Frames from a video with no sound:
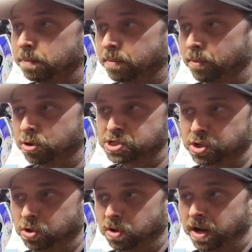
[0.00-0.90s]
but more
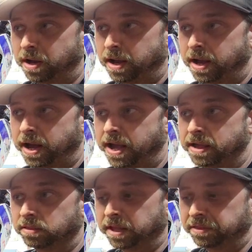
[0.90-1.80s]
so
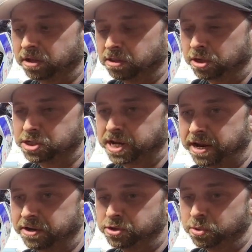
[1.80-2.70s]
I let the clutch
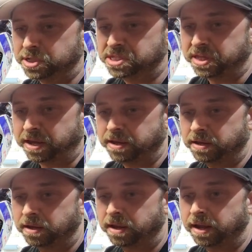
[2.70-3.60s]
kind of do its thing,